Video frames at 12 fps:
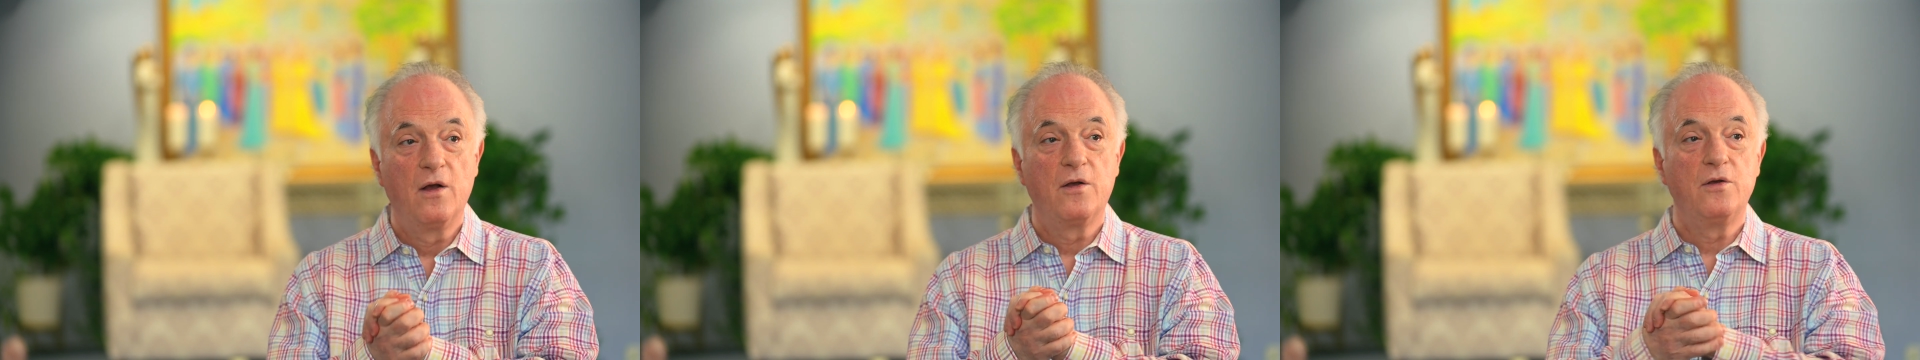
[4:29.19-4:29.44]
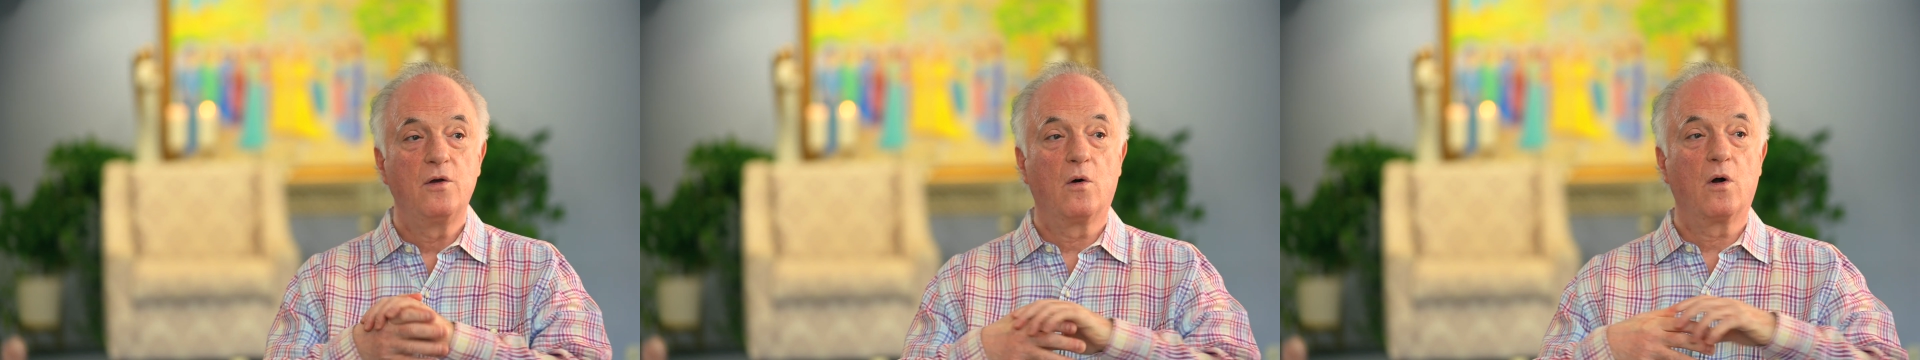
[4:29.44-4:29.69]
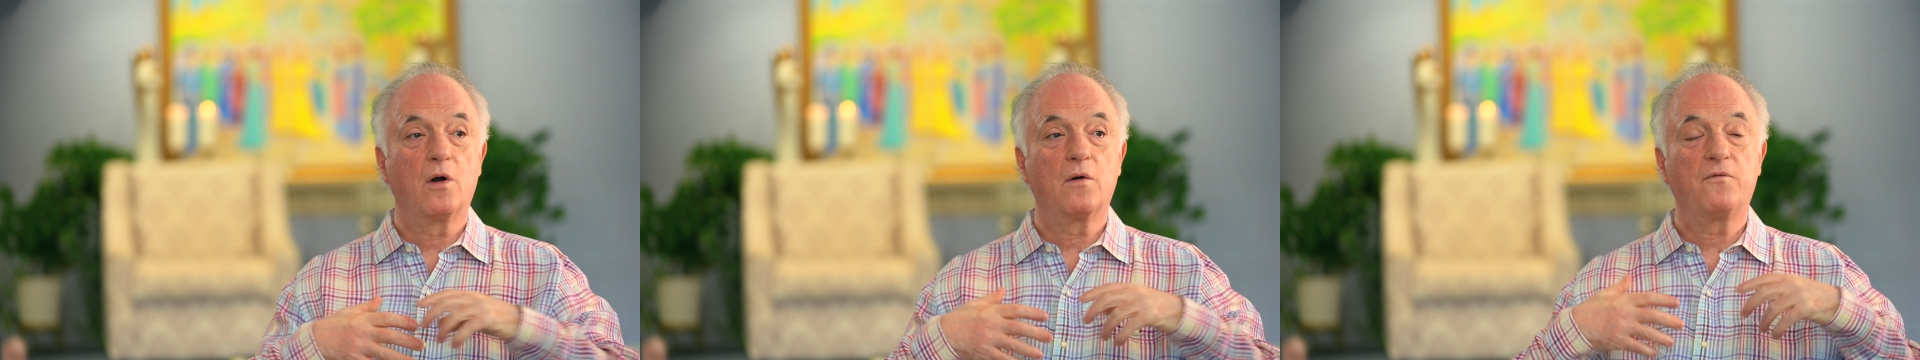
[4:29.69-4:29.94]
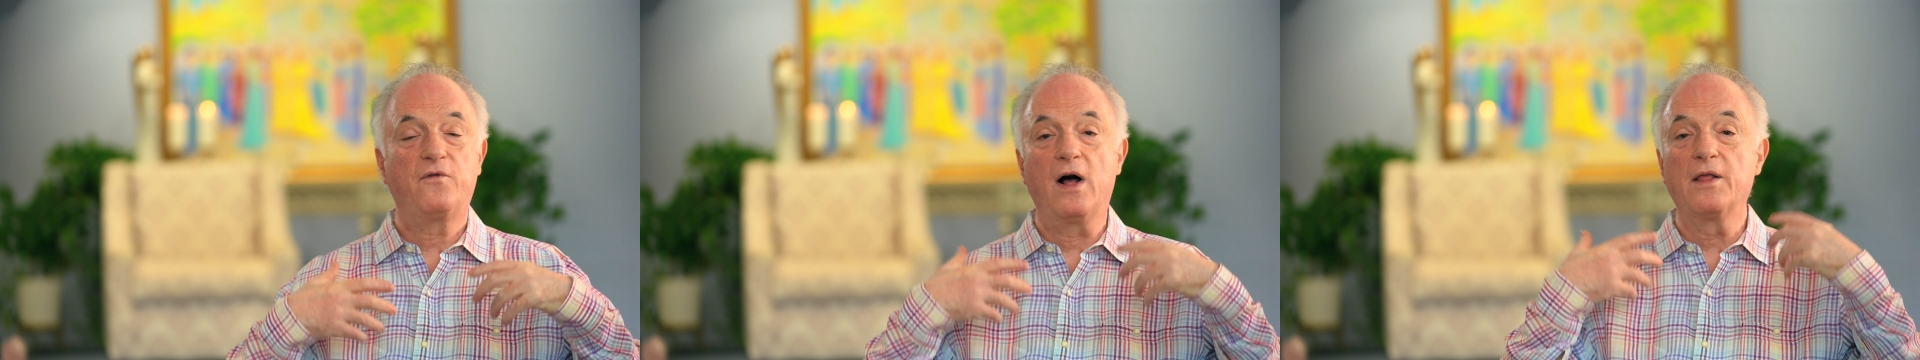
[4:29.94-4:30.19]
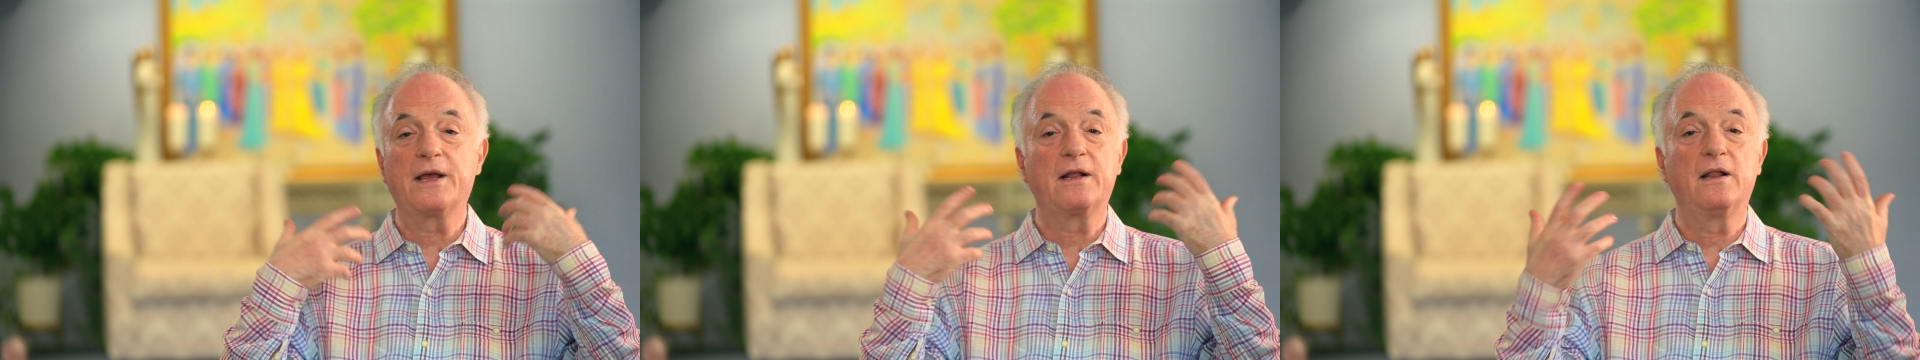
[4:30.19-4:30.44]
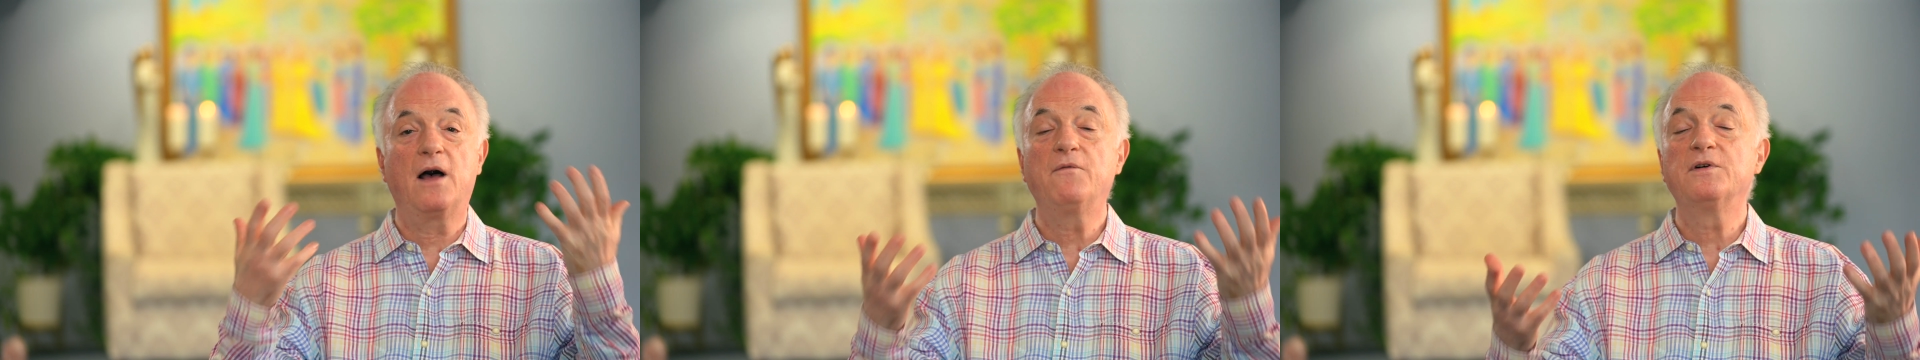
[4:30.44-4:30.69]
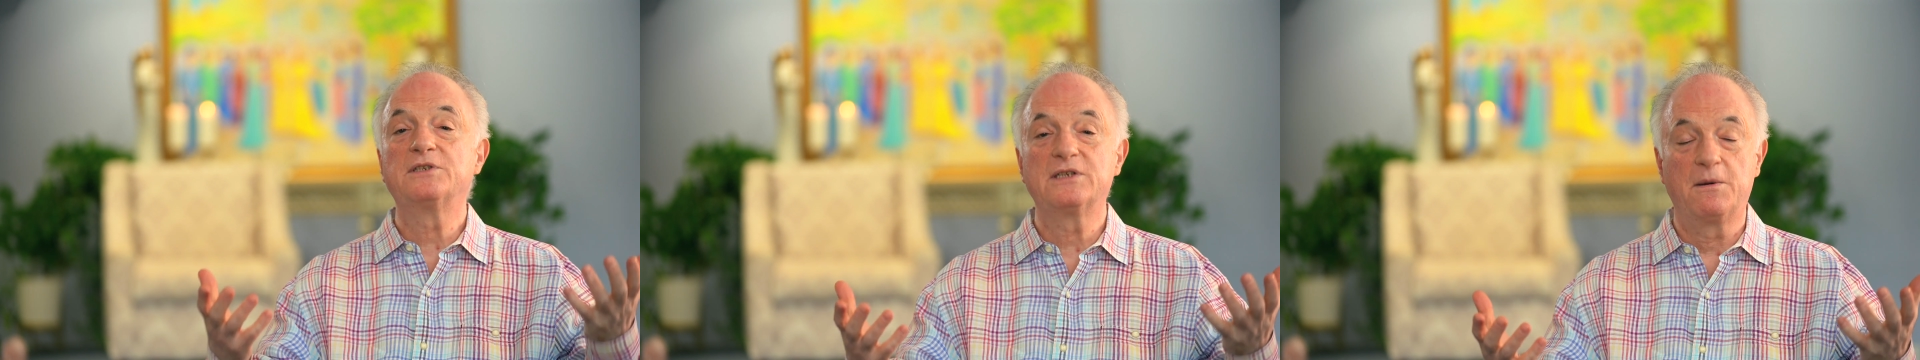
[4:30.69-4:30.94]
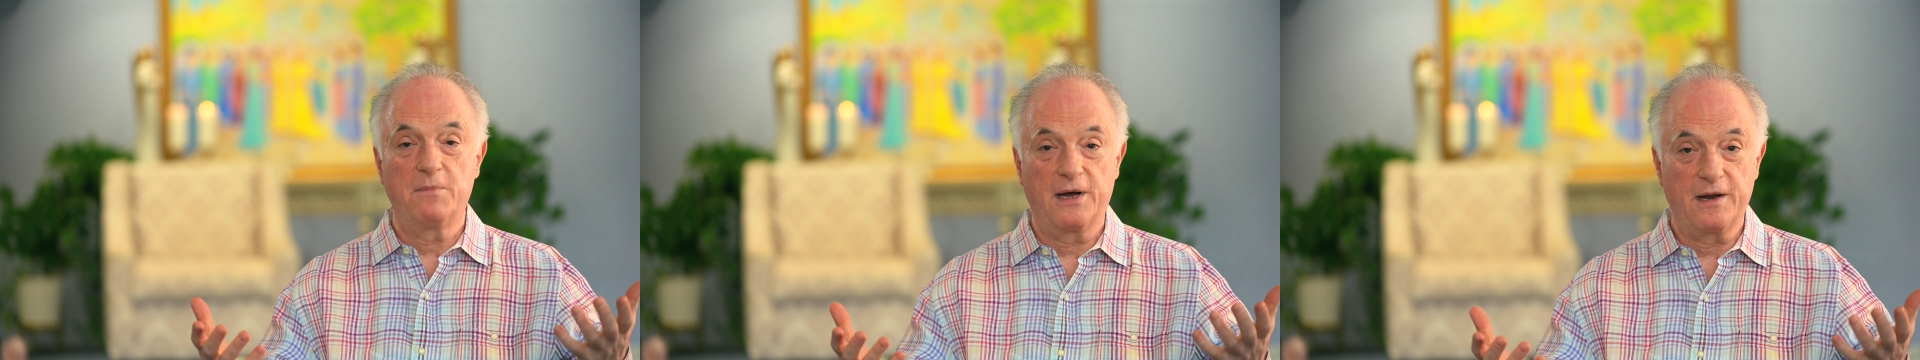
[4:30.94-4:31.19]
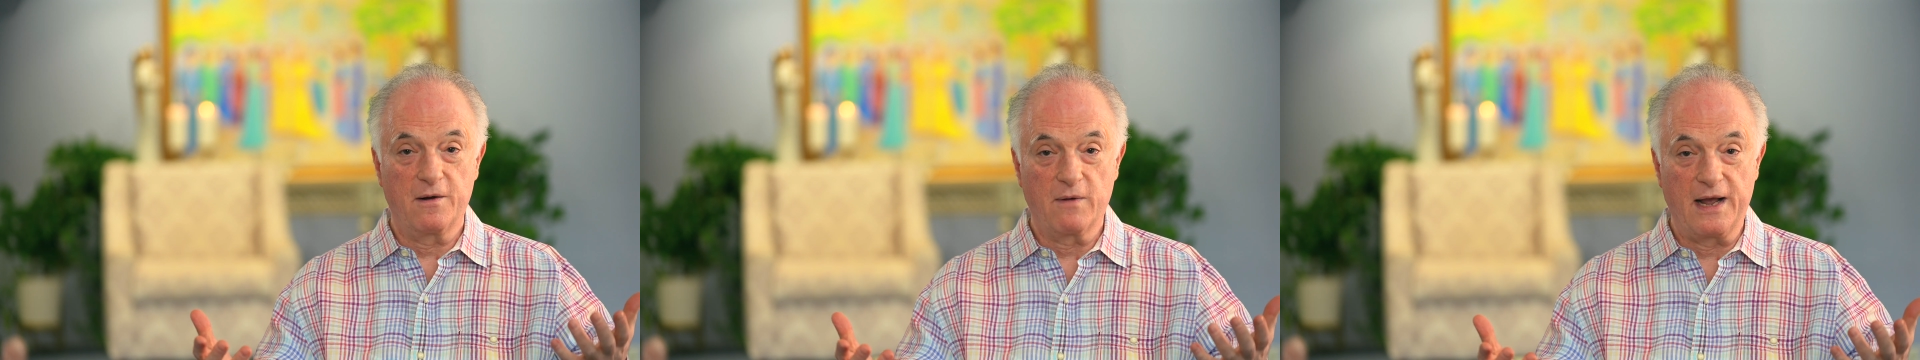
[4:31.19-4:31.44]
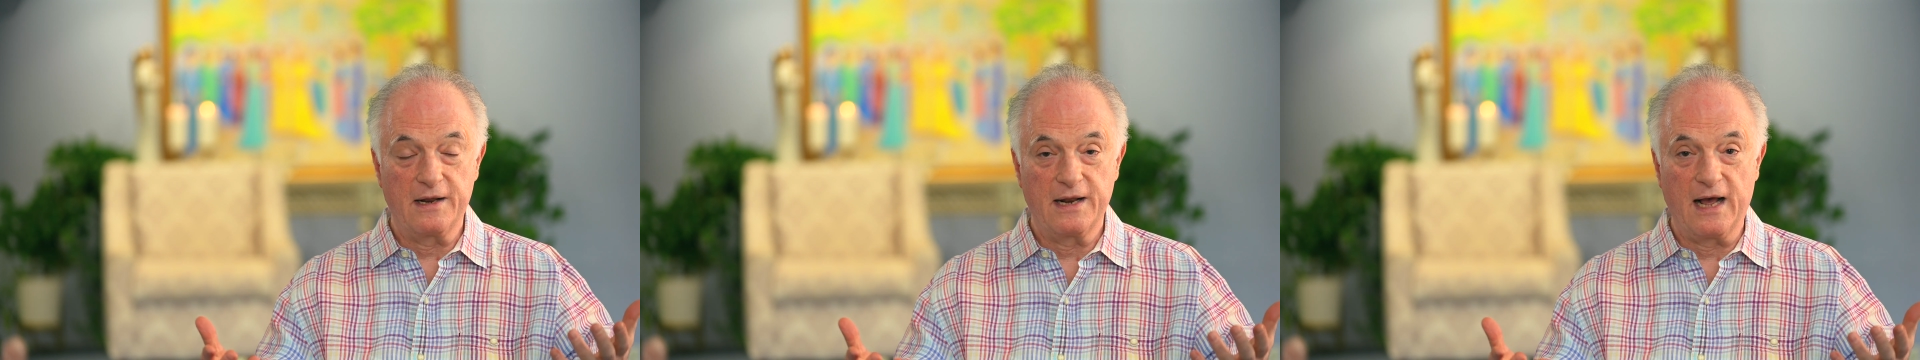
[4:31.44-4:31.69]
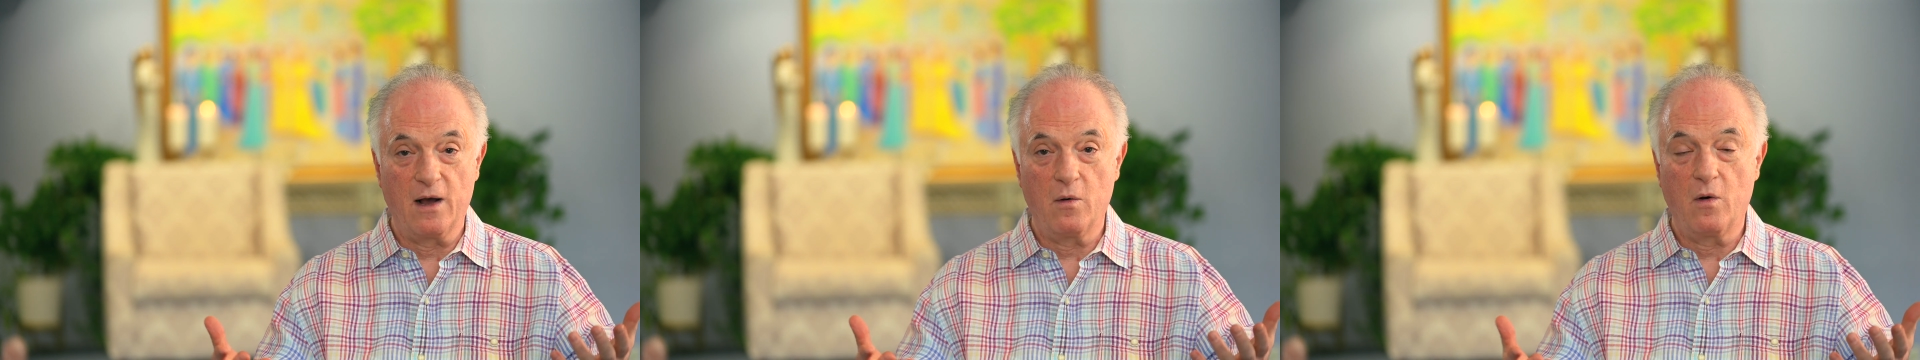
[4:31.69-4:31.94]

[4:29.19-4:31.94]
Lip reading: you're falling in love with somebody right now,